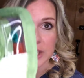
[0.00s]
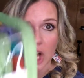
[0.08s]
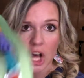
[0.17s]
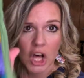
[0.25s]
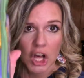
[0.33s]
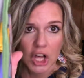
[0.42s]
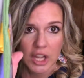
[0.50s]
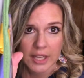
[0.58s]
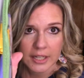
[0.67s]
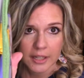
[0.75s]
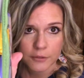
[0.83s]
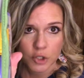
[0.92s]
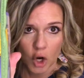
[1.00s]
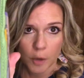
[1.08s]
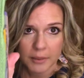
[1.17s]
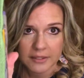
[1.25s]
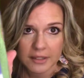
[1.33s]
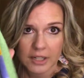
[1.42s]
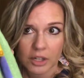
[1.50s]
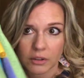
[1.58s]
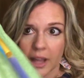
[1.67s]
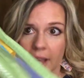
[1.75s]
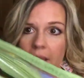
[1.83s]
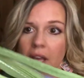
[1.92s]
ton of Sharpies in here,
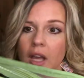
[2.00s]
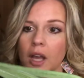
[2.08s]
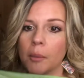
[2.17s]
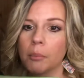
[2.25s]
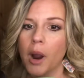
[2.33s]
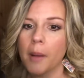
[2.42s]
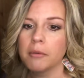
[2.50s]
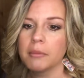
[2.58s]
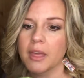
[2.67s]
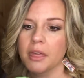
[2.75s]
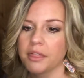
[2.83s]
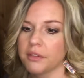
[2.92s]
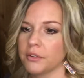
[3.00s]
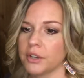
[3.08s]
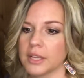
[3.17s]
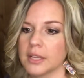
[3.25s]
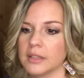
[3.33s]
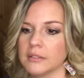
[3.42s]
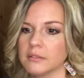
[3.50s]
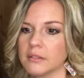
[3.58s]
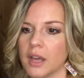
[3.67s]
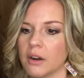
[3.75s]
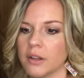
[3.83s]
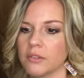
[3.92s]
like probably 30.
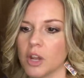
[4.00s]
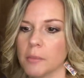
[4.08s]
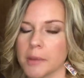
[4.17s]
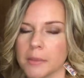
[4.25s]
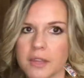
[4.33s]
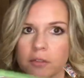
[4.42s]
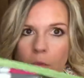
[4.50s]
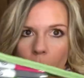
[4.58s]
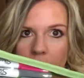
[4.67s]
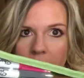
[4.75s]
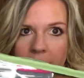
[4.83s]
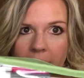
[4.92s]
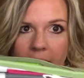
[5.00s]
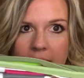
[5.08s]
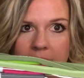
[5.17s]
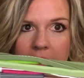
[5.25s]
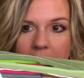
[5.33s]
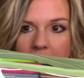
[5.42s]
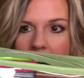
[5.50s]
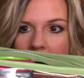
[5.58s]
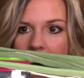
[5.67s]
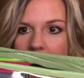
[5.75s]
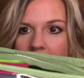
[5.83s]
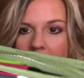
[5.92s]
I don't even know, maybe even more than that
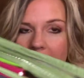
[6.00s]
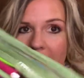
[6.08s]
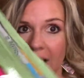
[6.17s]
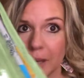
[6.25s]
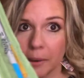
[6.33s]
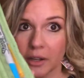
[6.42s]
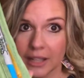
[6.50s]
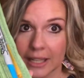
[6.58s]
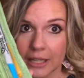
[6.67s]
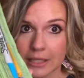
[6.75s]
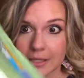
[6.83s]
uh, and I could barely get it